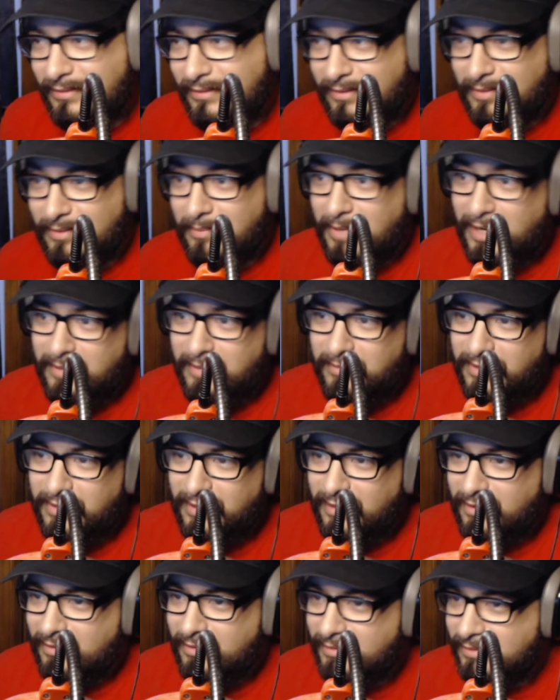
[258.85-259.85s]
There might
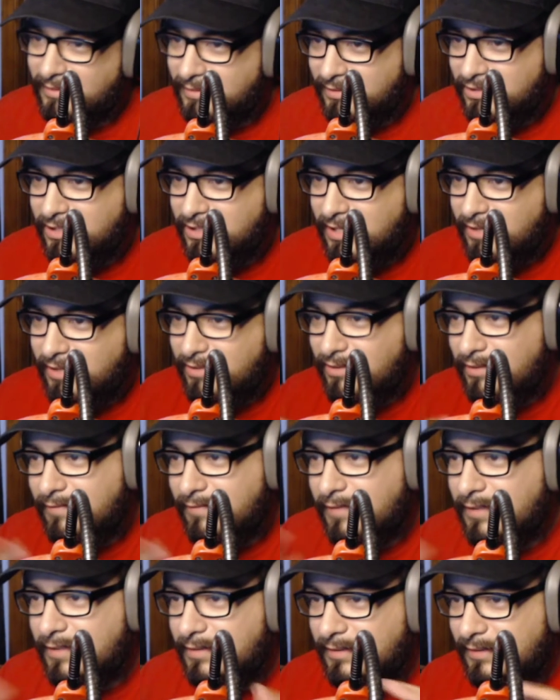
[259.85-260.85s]
be. Shared
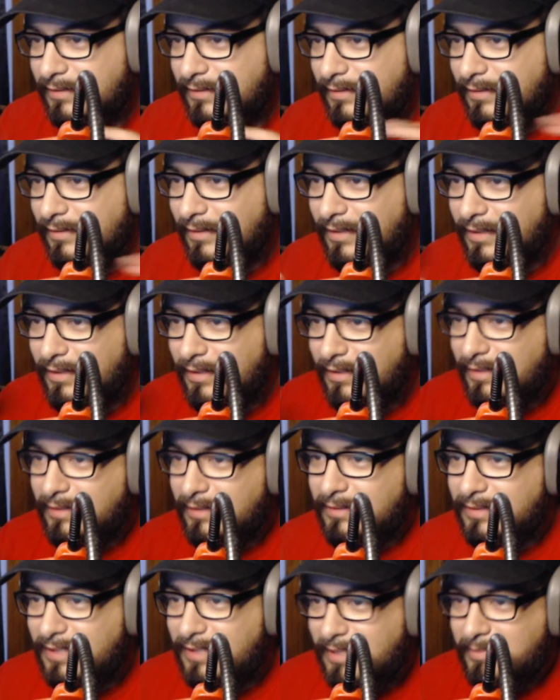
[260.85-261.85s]
universe
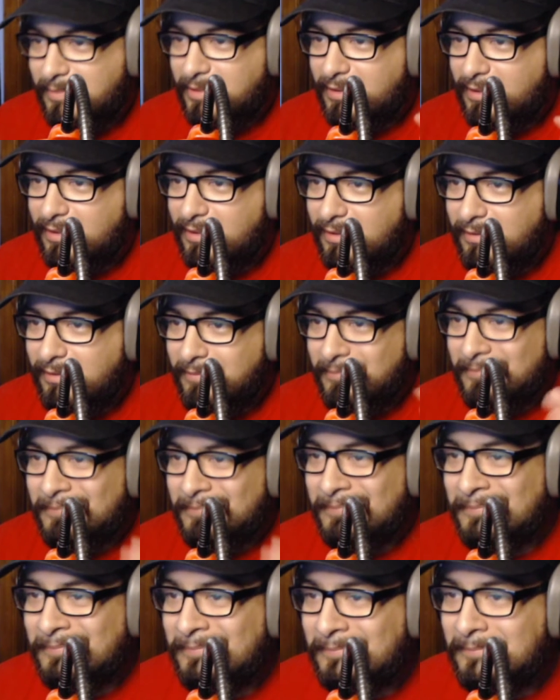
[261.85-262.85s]
type of thing.
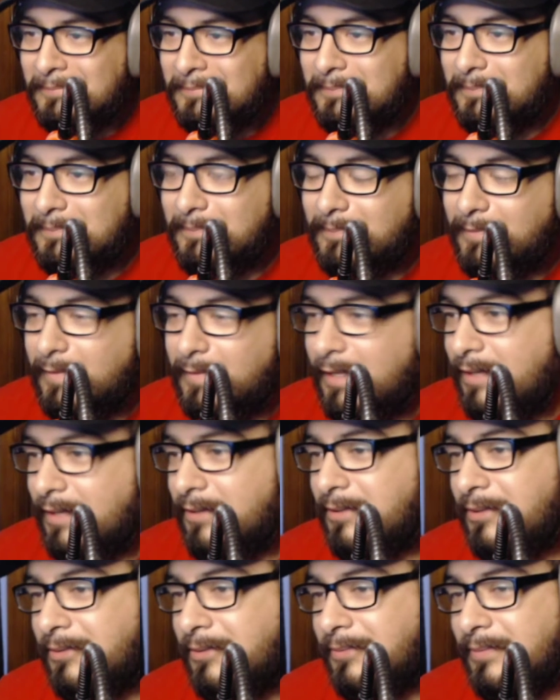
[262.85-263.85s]
I
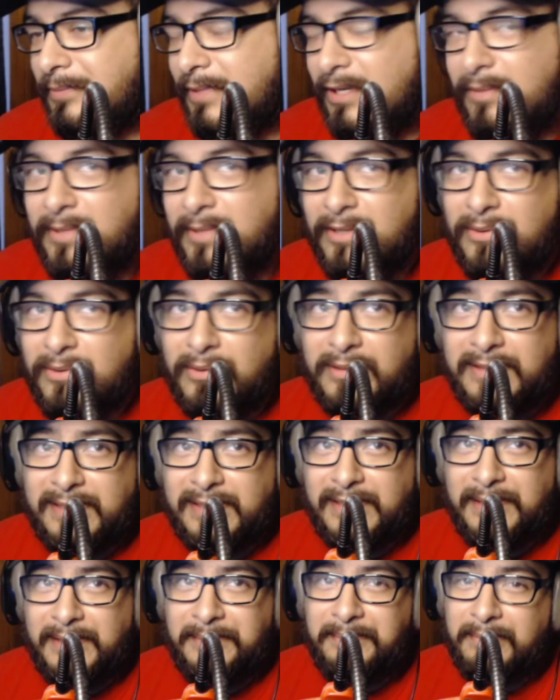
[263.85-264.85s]
don't know. That would be cool to
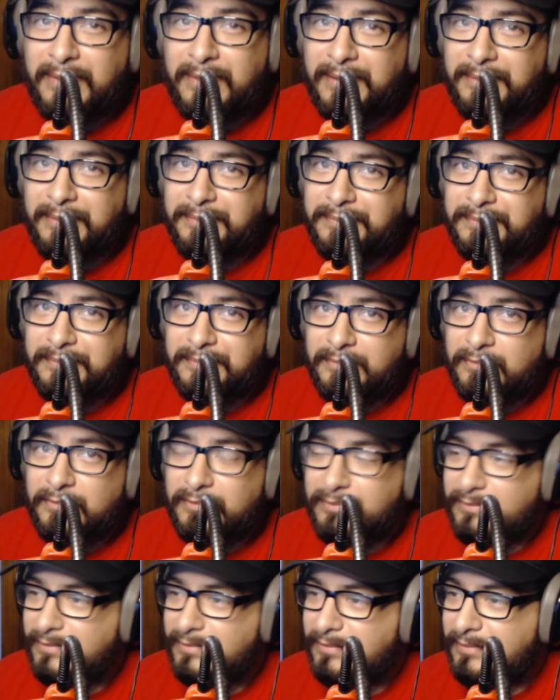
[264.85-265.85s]
see. But
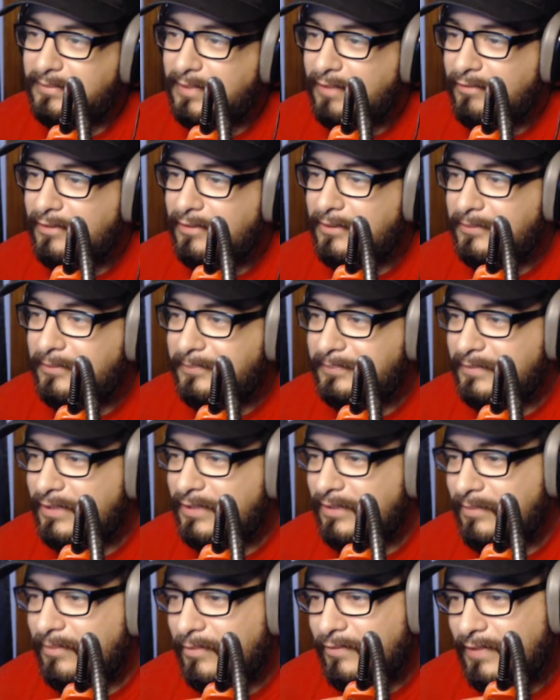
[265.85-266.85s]
never know
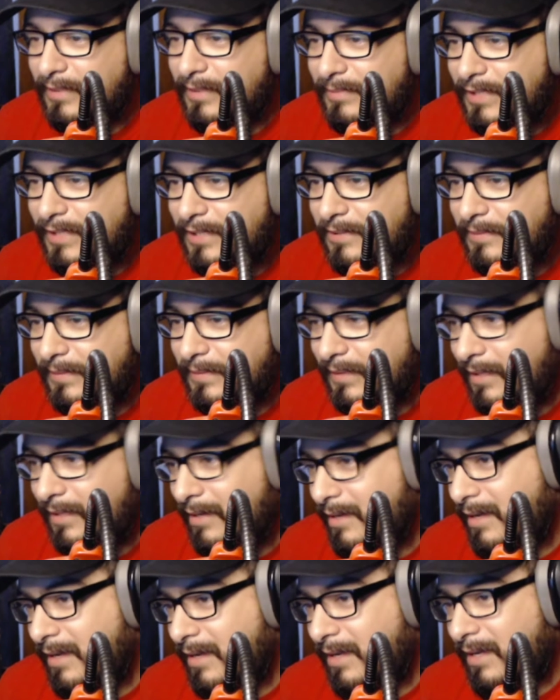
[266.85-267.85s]
until the movie comes out.
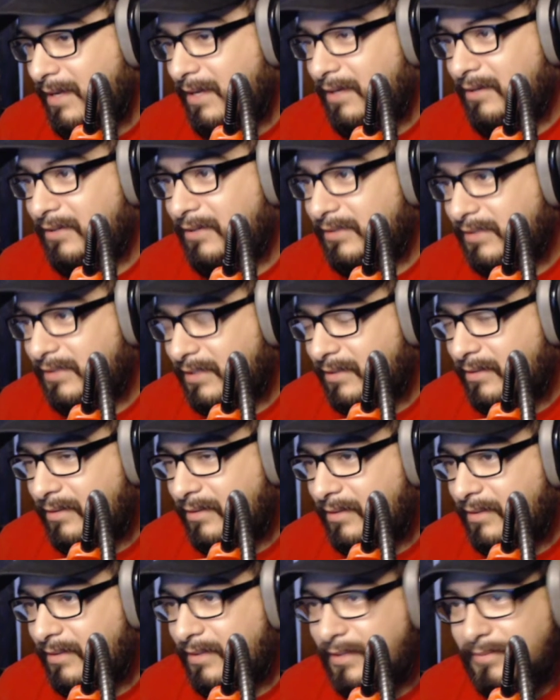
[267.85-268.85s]
Looks
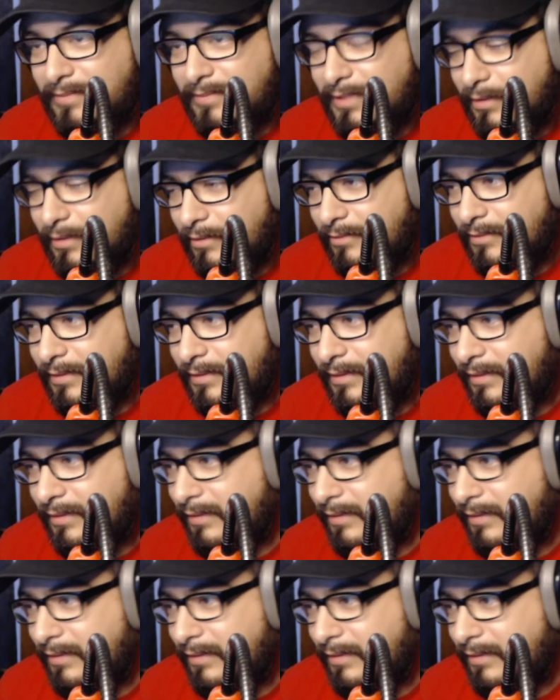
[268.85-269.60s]
good. I'm down.